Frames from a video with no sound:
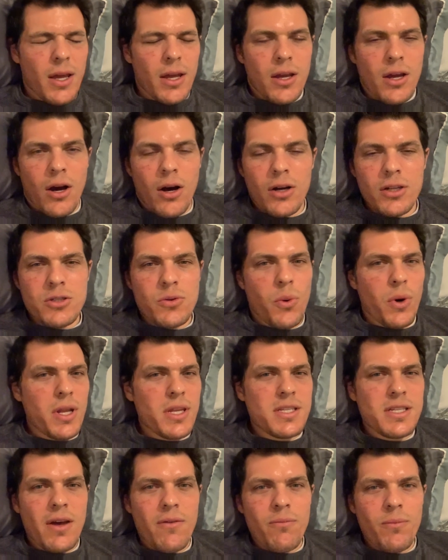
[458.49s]
Call it
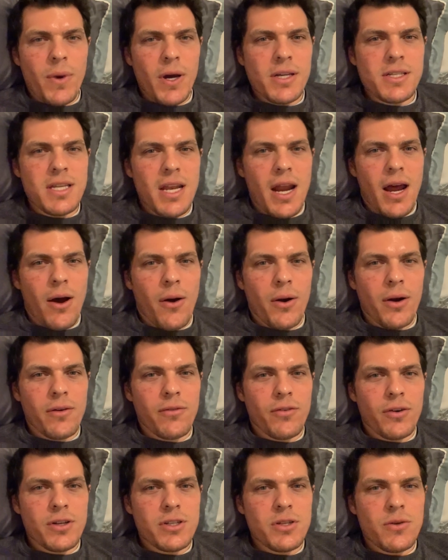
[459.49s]
$27 an hour
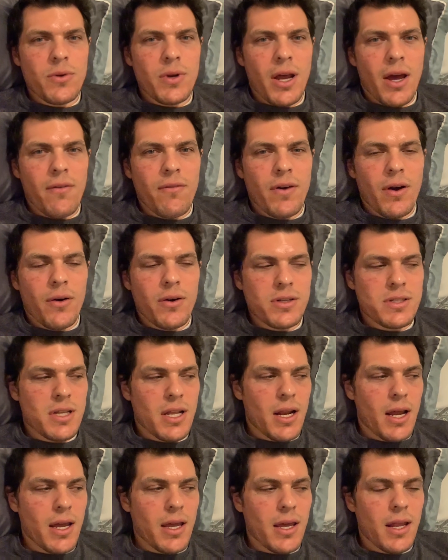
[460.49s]
for 2.5 hours
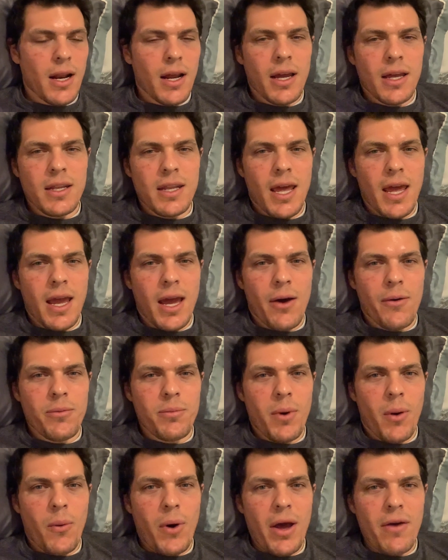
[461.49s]
tonight. And I got to hang out
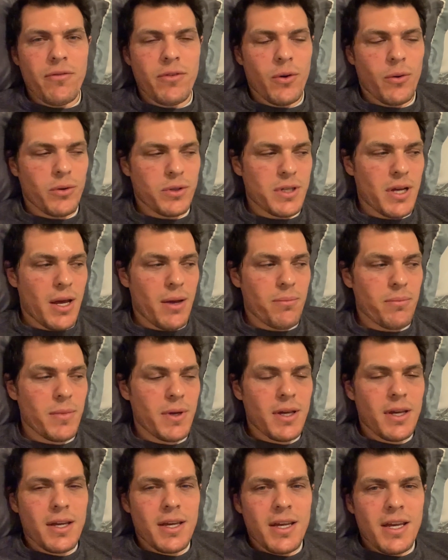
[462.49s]
with my wife the whole time.
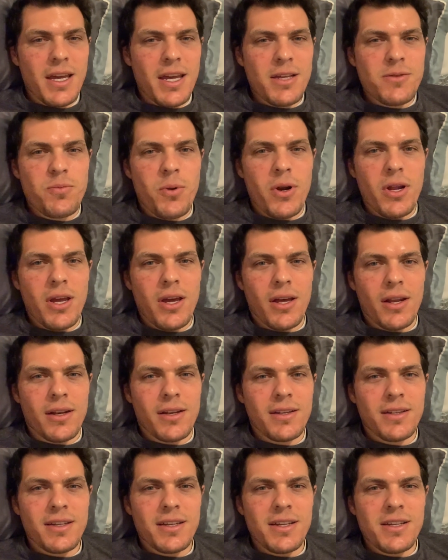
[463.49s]
It's pretty good.
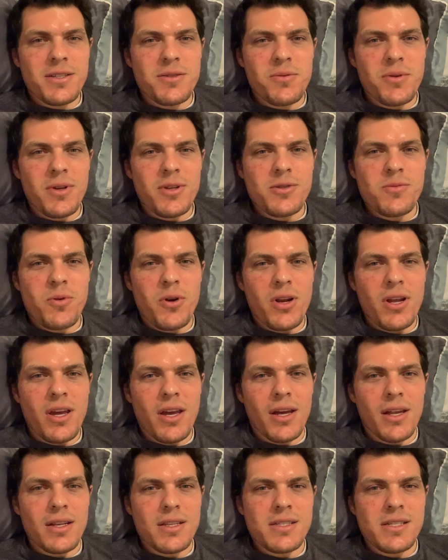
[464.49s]
It's pretty
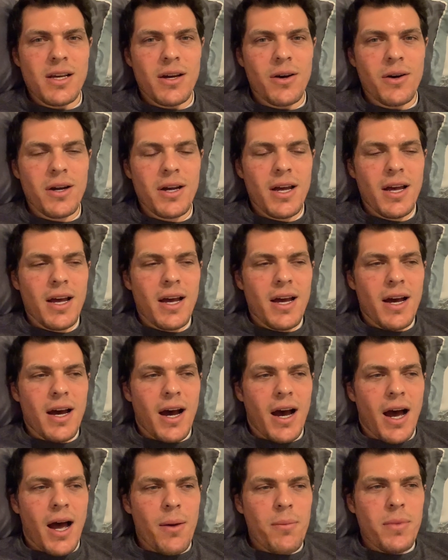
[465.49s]
good. So
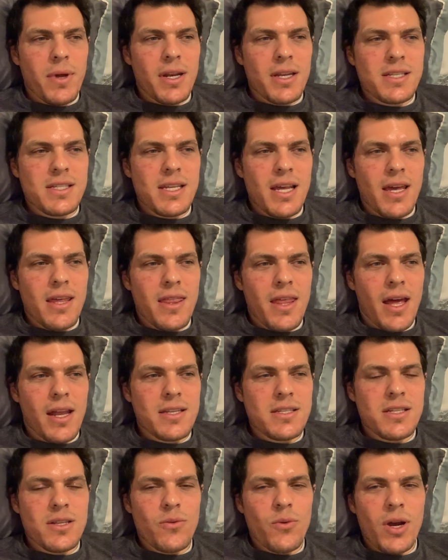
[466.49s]
I'm going to say
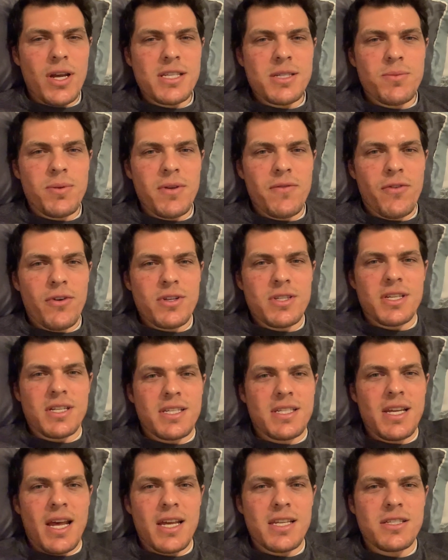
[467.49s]
that's the recipe for
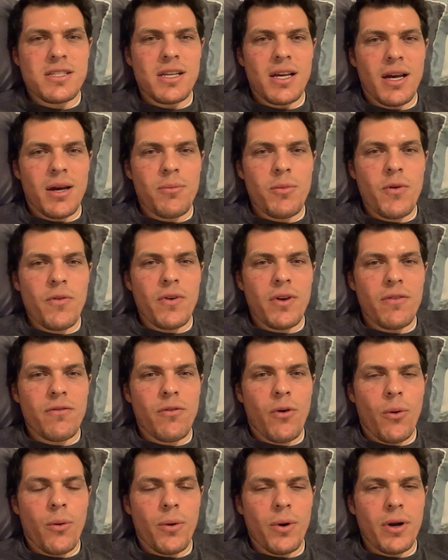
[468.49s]
success moving
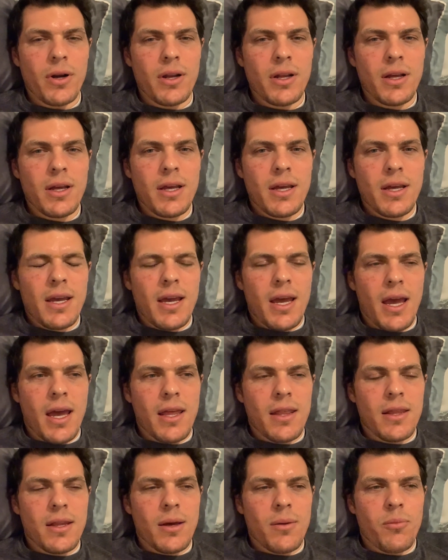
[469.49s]
forward.
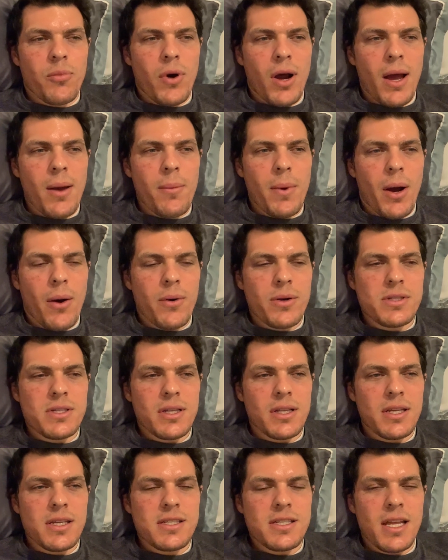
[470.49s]
And the prime hours,
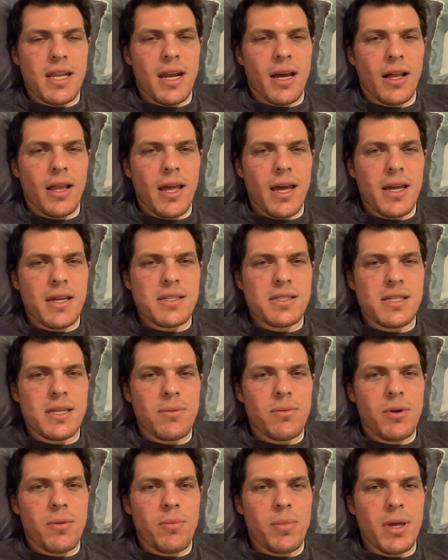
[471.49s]
at least in LA,
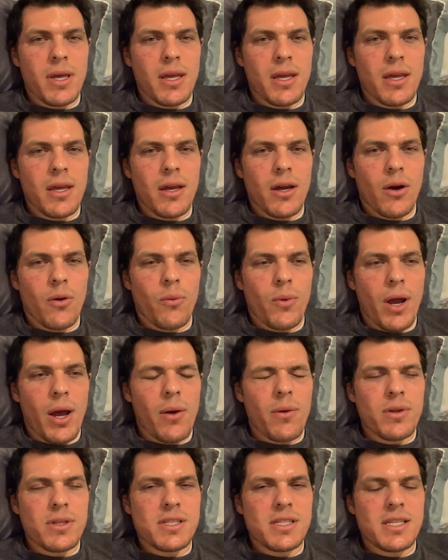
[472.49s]
seem to be
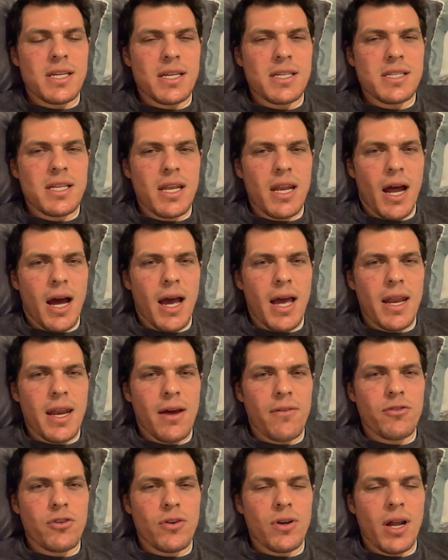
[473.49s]
around 6 to 9.
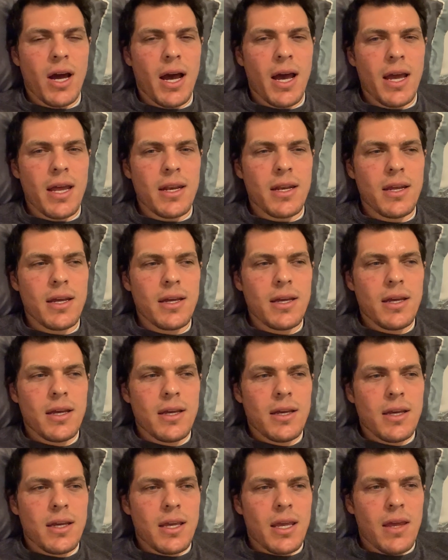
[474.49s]
After 9,
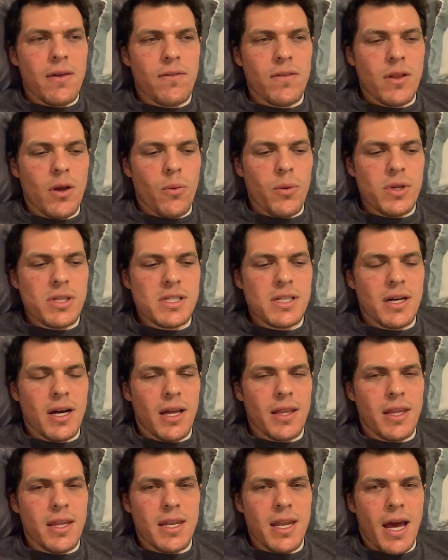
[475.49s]
even though we still
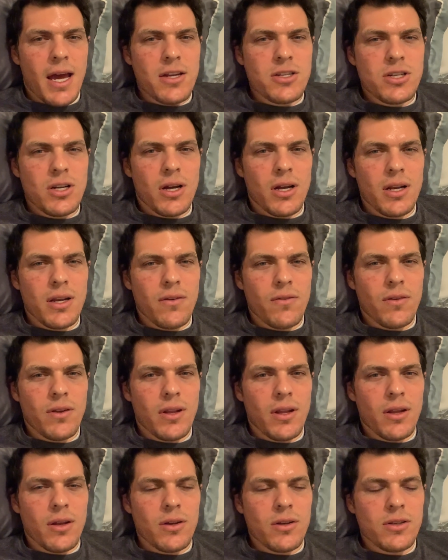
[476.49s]
had the dash on,
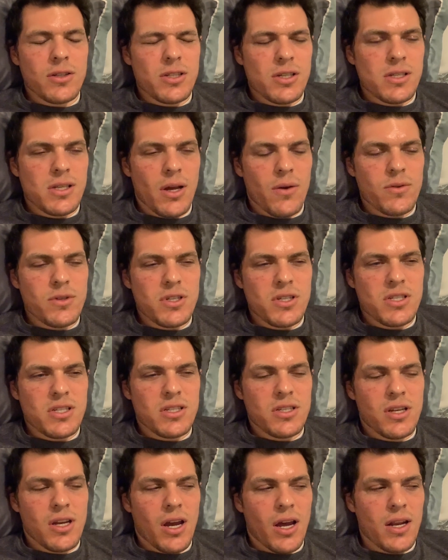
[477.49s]
I was
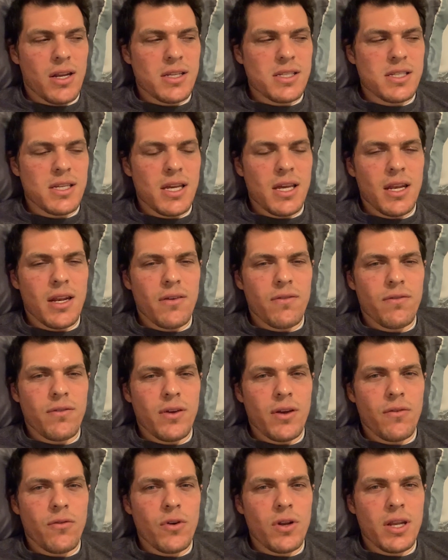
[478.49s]
just kind of seeing
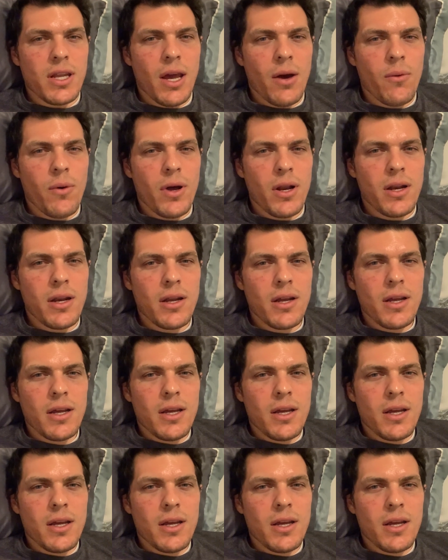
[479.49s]
if we'd get one.